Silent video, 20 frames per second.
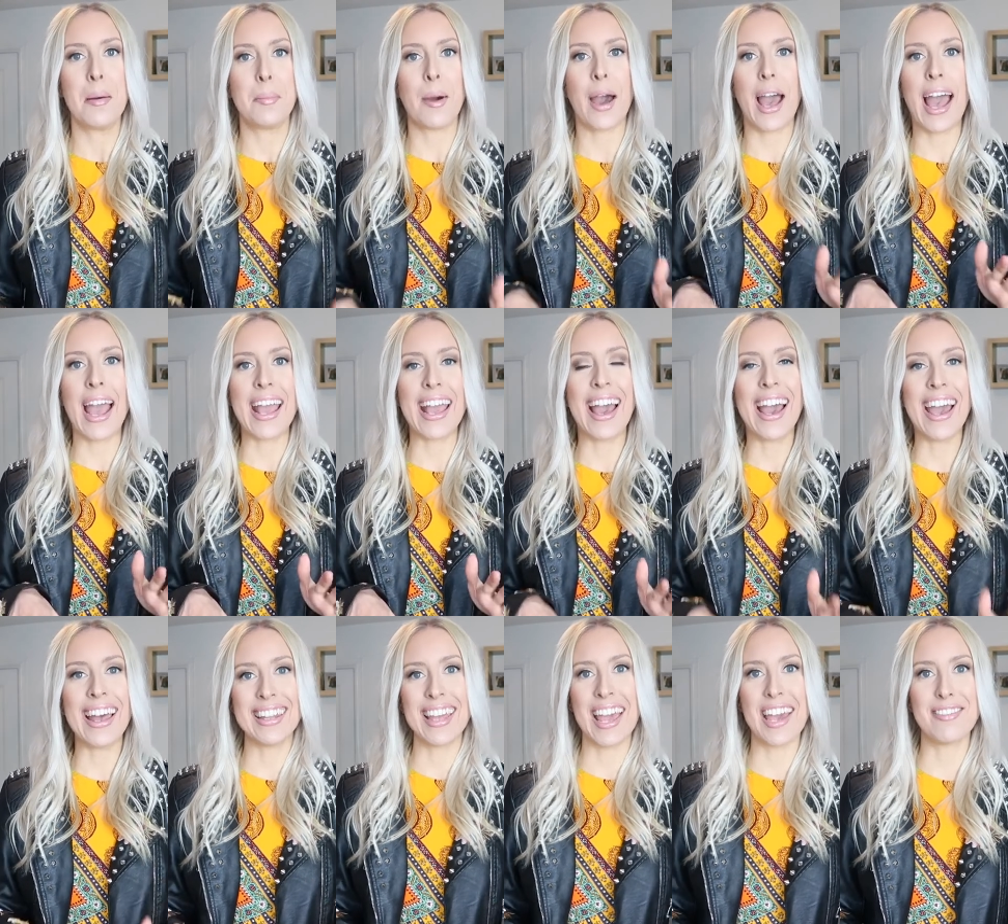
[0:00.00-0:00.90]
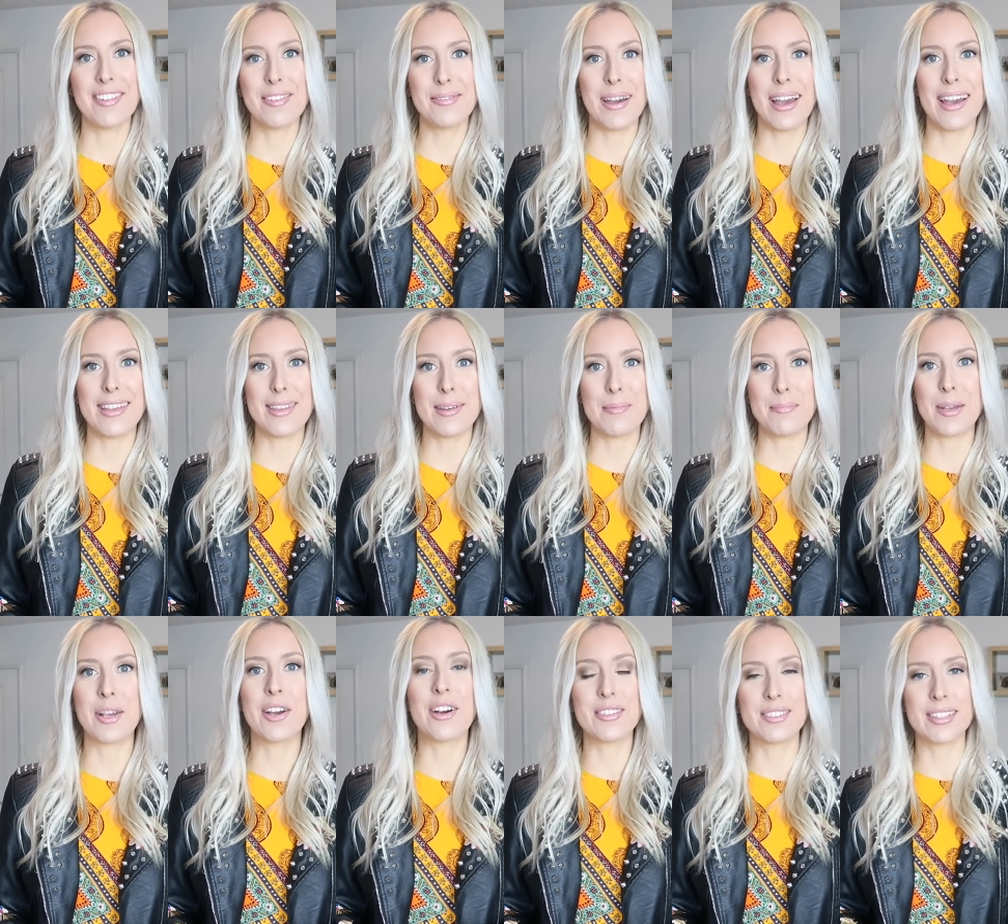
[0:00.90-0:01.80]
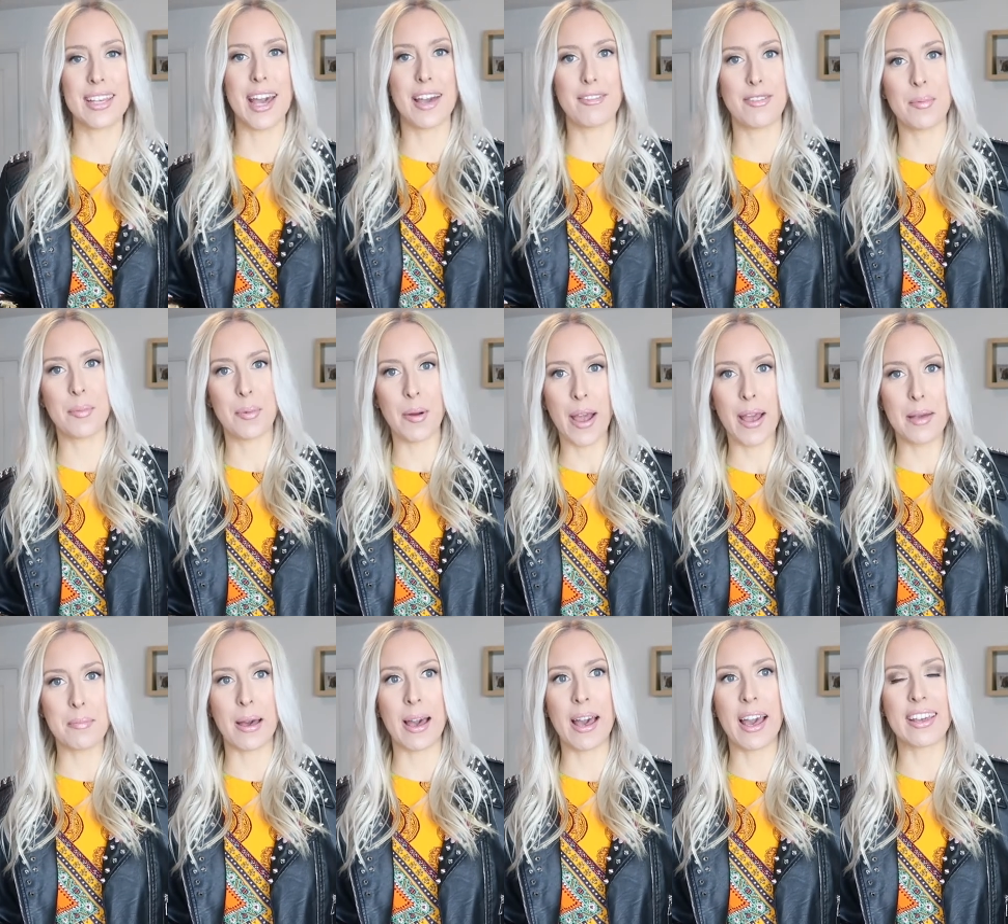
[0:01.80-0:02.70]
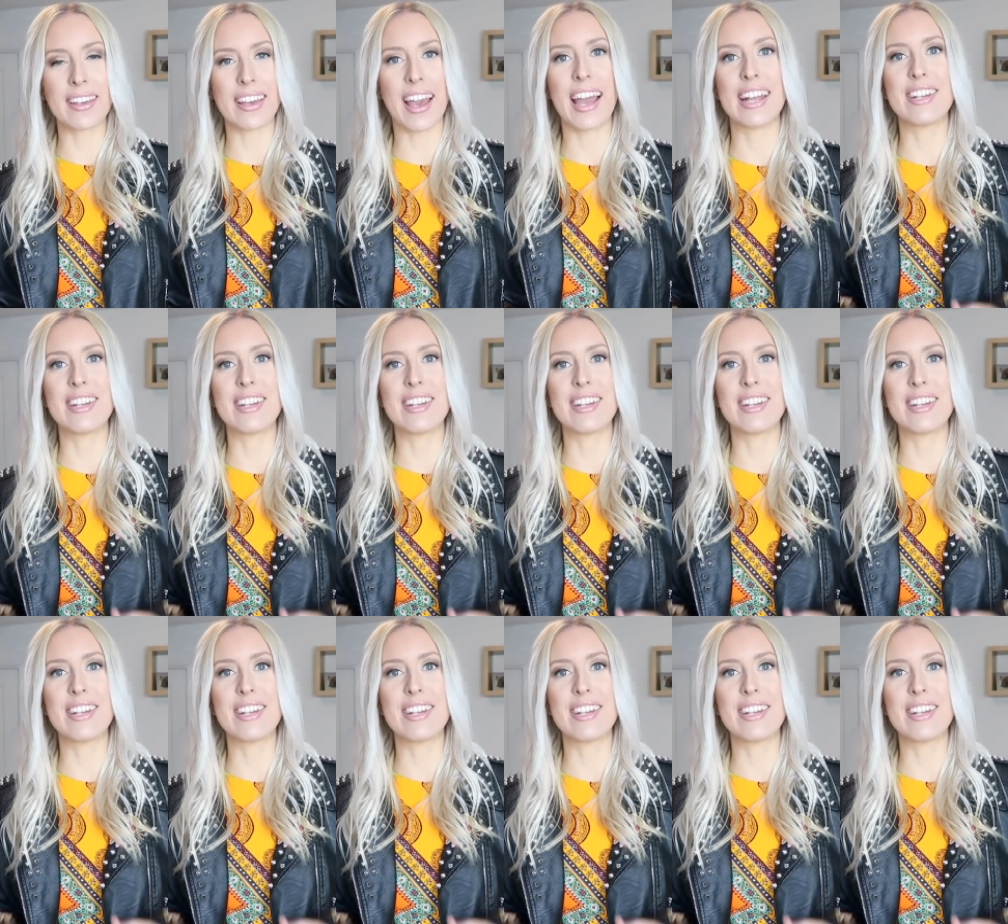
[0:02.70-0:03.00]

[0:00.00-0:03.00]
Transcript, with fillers: but I hardly ever wear them because they are from Primark.